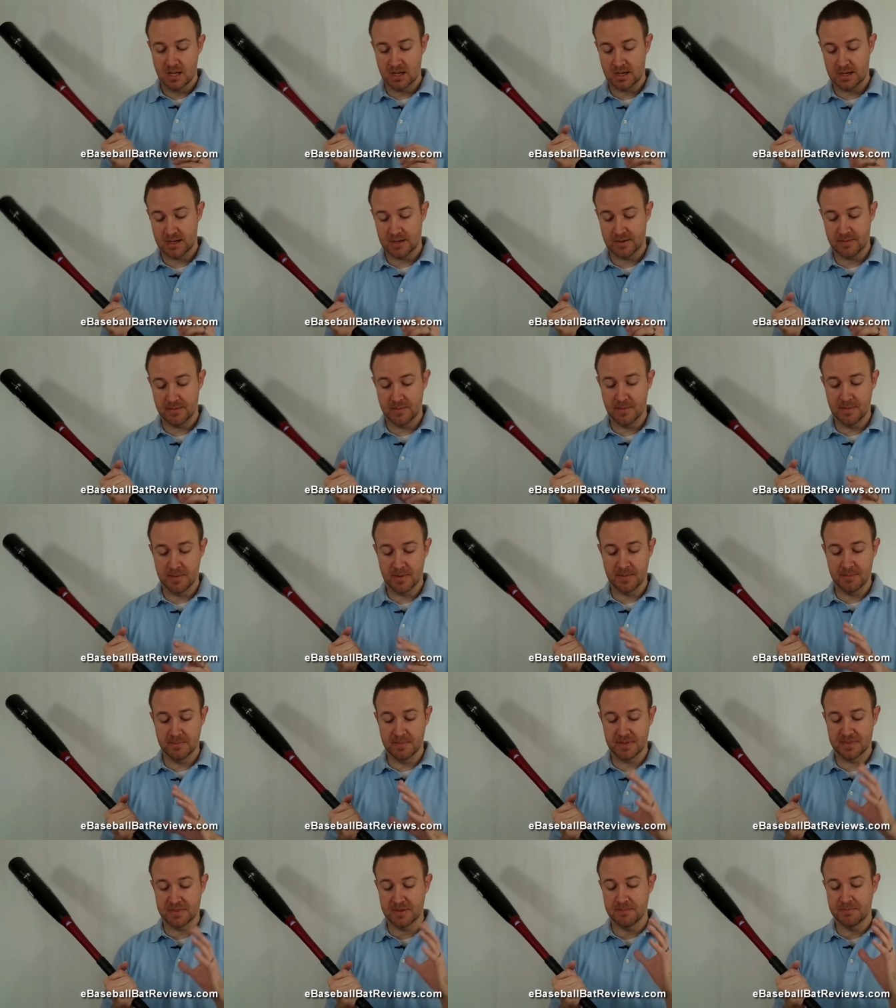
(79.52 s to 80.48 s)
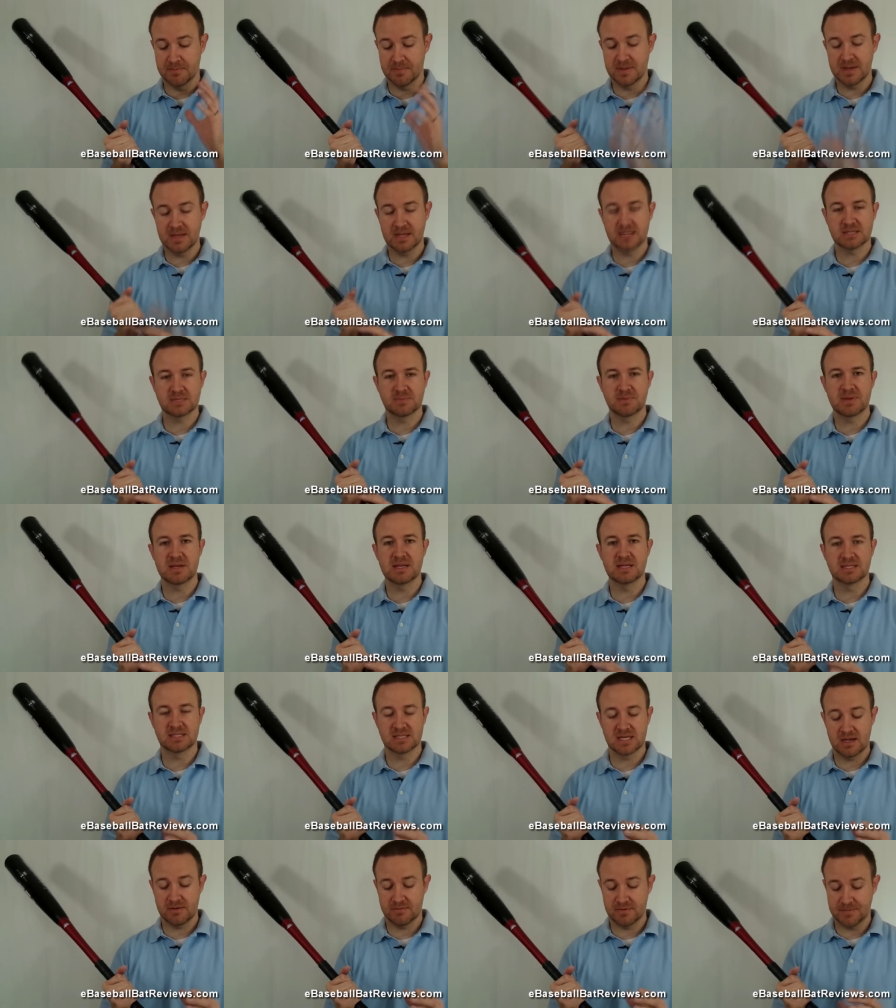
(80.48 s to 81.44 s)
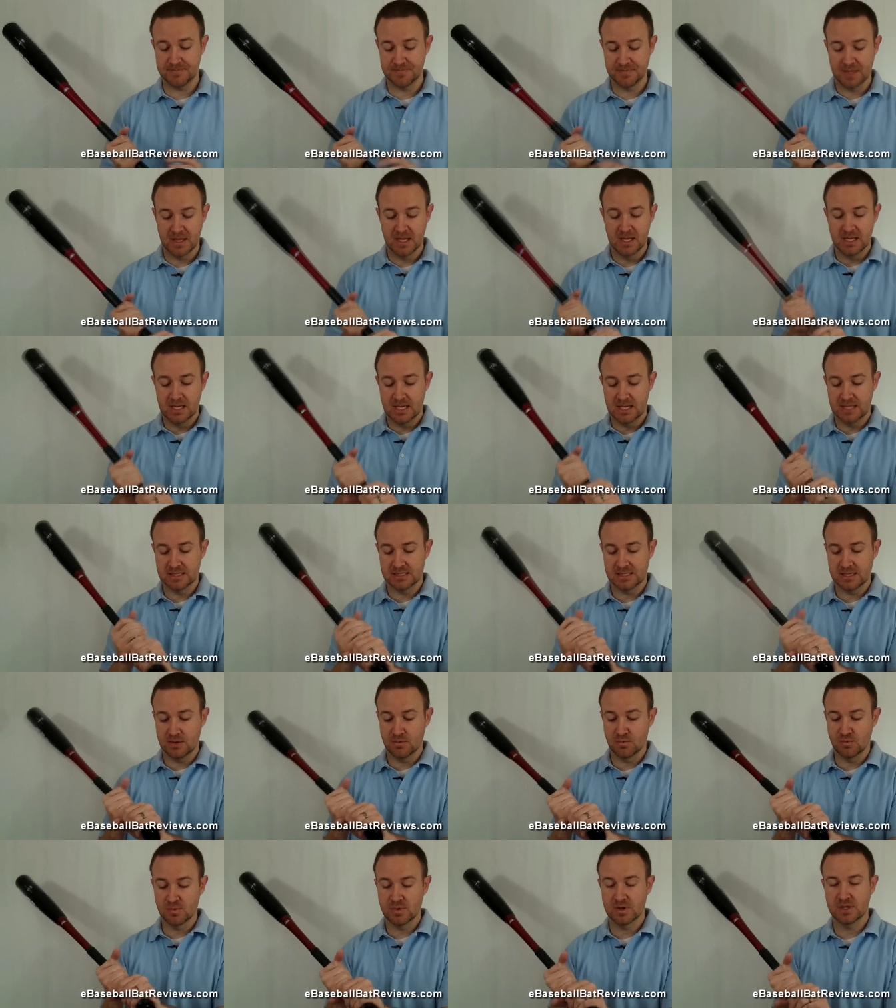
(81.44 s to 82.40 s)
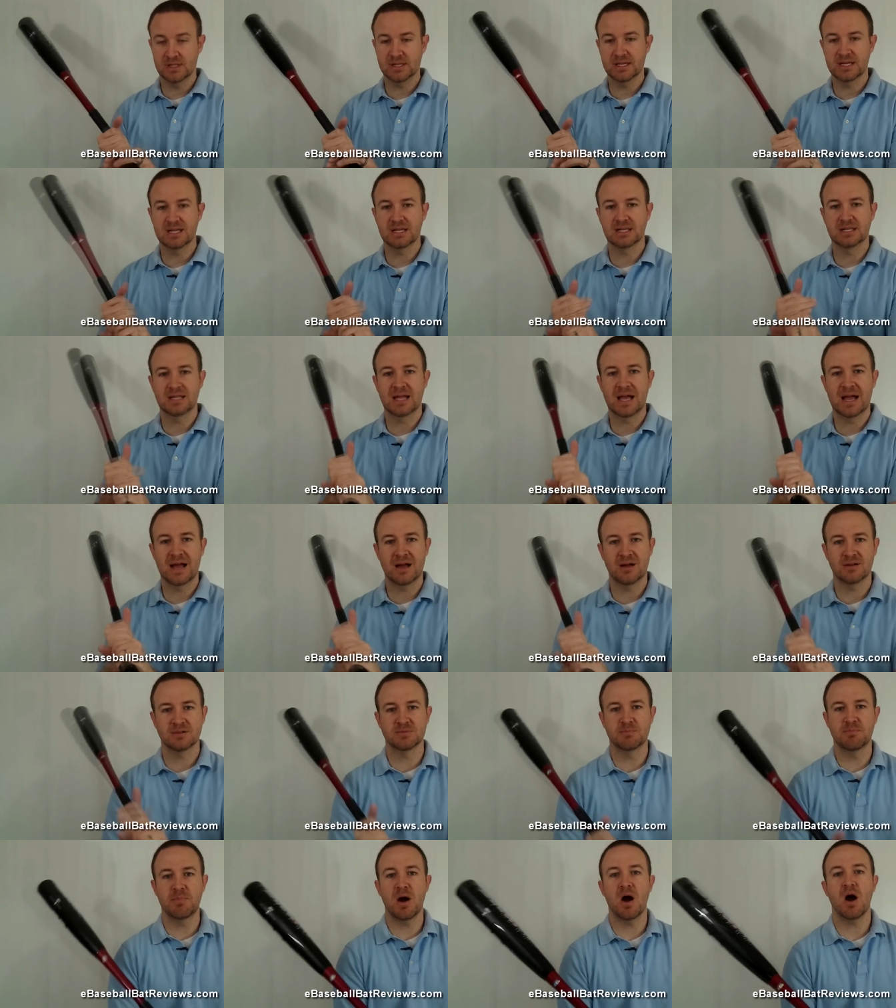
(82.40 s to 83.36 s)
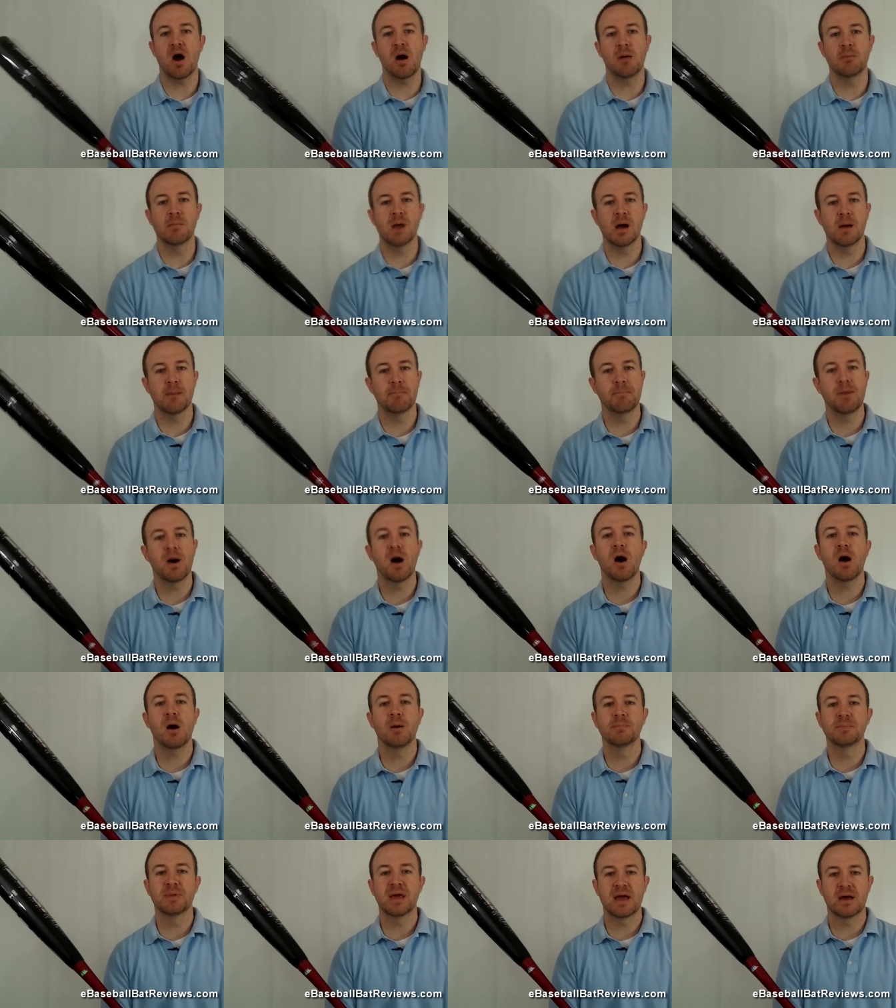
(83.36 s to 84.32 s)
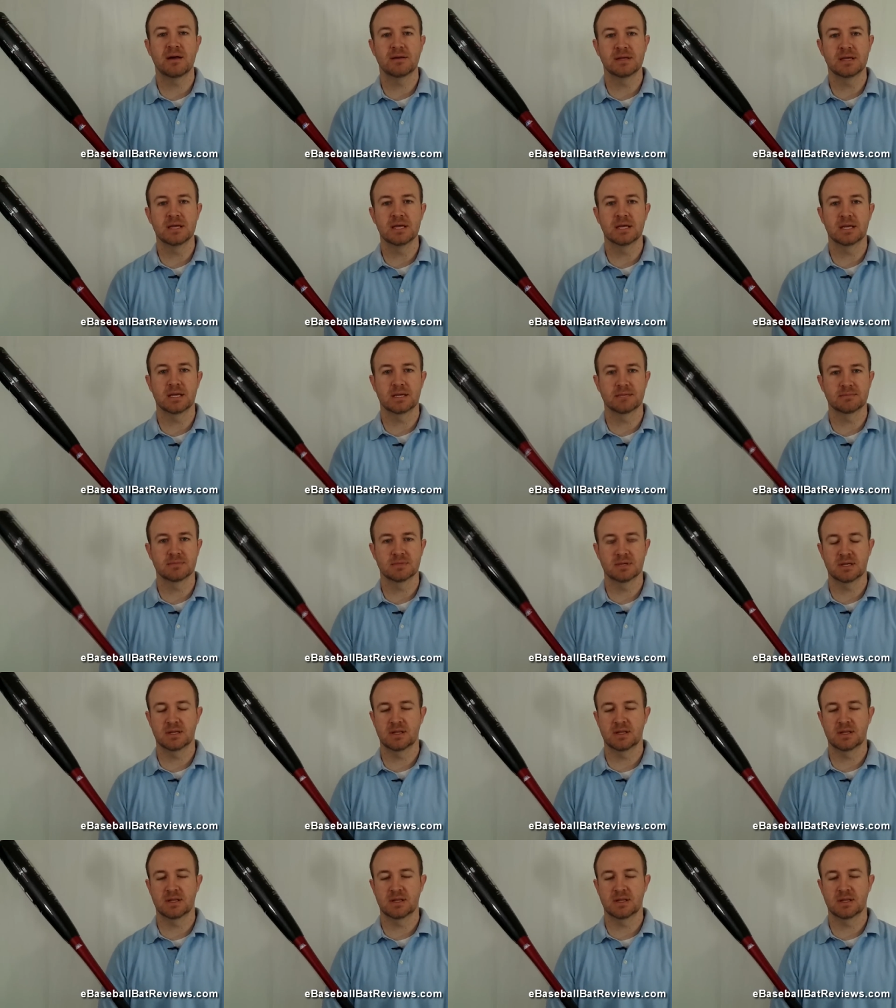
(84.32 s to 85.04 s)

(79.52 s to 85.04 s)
Uh, but but the biggest piece of it is it really allows palm up, palm down hitting,